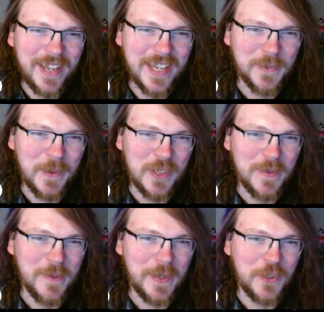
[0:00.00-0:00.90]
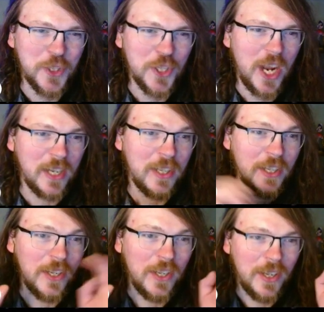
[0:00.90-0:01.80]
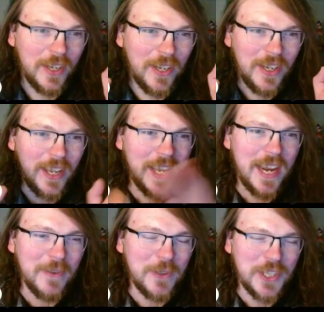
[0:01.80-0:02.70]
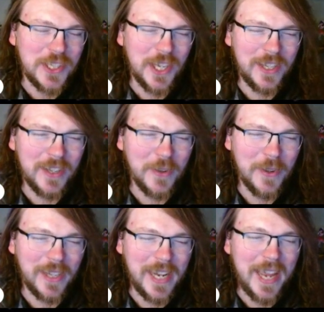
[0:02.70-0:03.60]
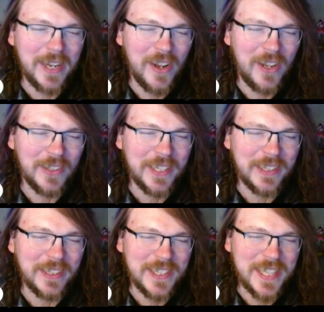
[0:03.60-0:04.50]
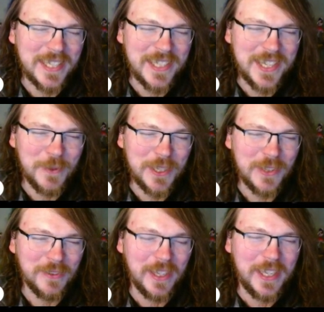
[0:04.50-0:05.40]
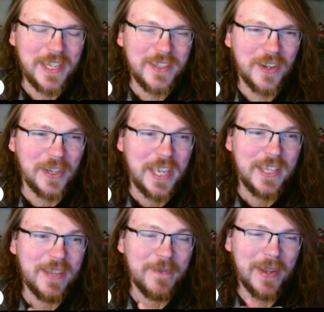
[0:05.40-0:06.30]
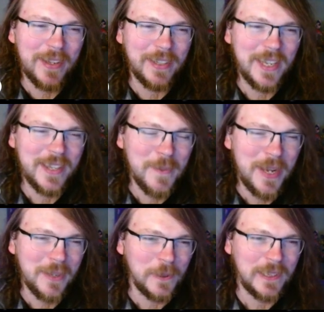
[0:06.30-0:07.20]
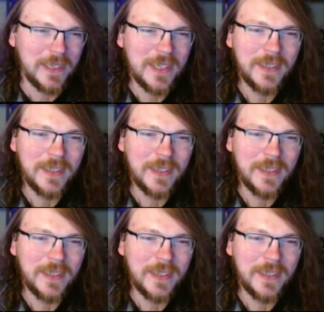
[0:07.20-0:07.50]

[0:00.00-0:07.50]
and it's supposed to be a big shock. And I was just sitting there going like, I called it because that scene was so fucking dark in in the manhwa.